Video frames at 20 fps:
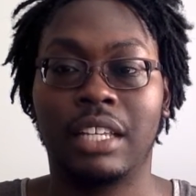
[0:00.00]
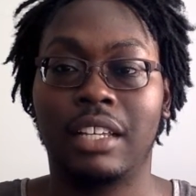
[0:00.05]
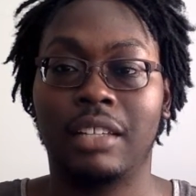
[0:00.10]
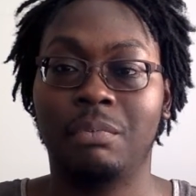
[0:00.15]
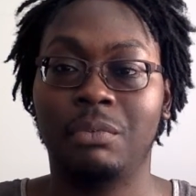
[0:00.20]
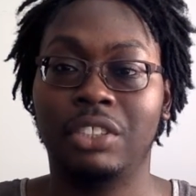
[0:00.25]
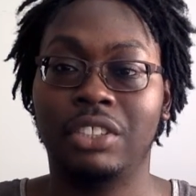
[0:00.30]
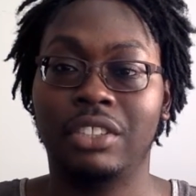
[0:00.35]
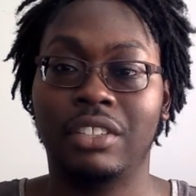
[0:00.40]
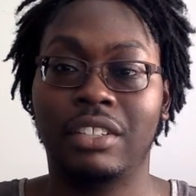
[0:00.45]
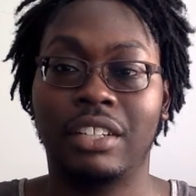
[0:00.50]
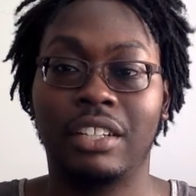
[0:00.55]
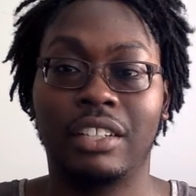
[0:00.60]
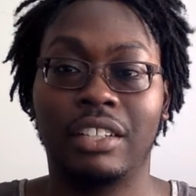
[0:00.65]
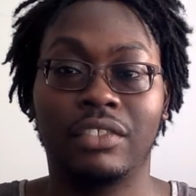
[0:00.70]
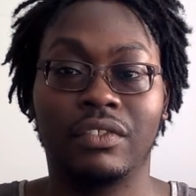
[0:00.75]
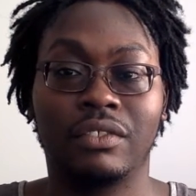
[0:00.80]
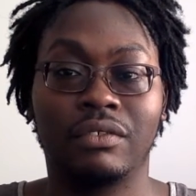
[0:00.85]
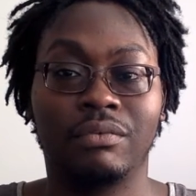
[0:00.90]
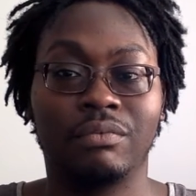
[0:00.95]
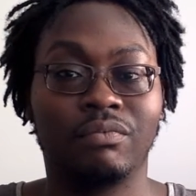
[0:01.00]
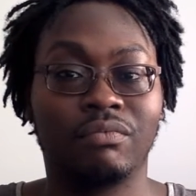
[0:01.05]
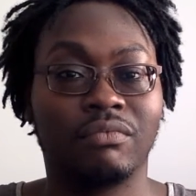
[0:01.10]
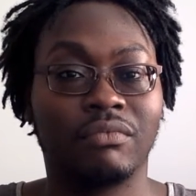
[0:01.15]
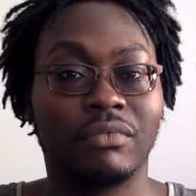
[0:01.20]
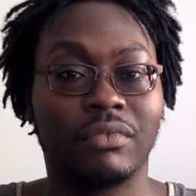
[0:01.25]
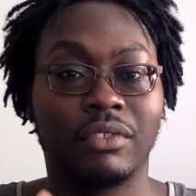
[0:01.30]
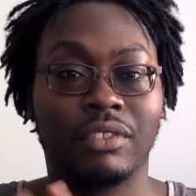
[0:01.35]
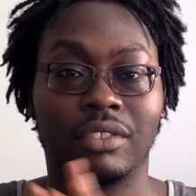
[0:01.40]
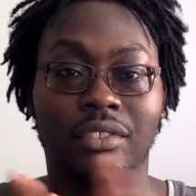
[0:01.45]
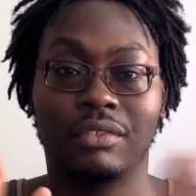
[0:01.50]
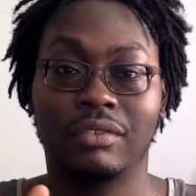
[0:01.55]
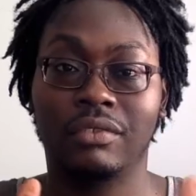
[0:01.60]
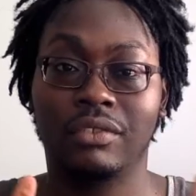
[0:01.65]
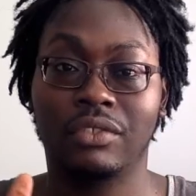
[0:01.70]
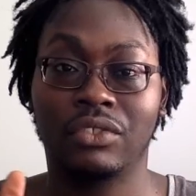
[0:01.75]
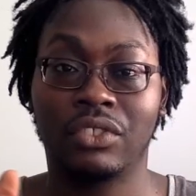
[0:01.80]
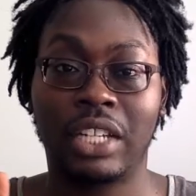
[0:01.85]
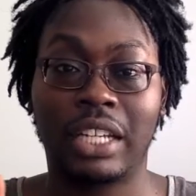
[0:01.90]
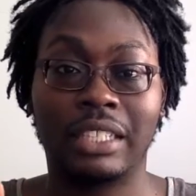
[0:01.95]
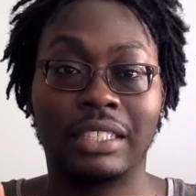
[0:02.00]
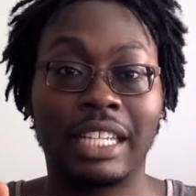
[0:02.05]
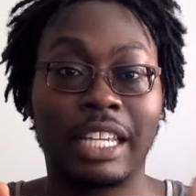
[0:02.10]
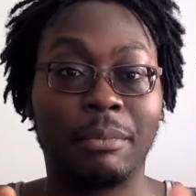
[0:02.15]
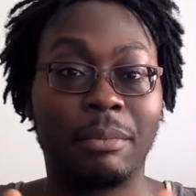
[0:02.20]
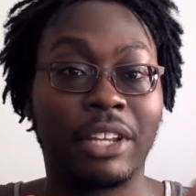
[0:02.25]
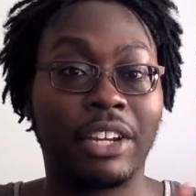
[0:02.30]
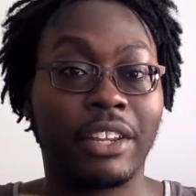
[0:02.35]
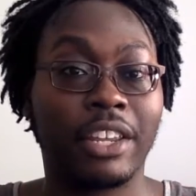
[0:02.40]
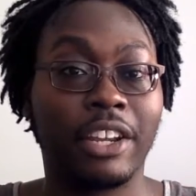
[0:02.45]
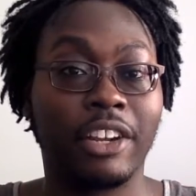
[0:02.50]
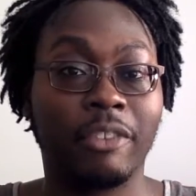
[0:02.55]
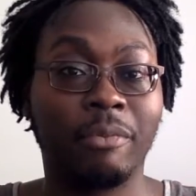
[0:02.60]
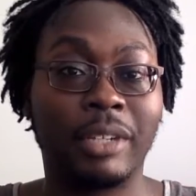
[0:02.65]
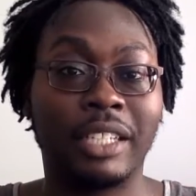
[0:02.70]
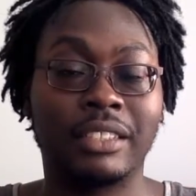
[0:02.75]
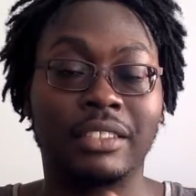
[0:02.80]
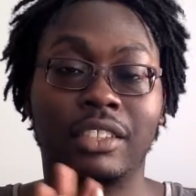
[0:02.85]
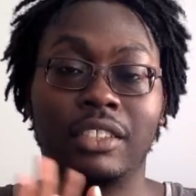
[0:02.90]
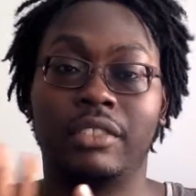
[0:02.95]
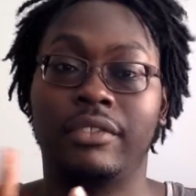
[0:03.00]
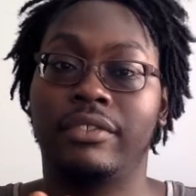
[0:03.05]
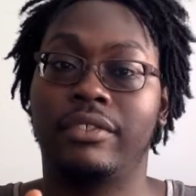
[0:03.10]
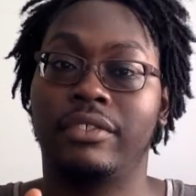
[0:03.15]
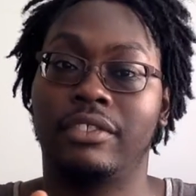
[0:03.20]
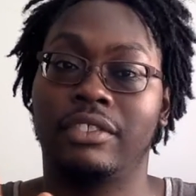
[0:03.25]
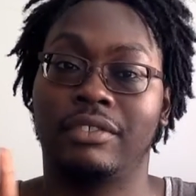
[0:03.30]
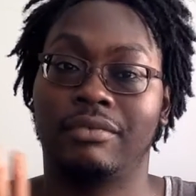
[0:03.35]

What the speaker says: I'm just going to try to take better care of myself.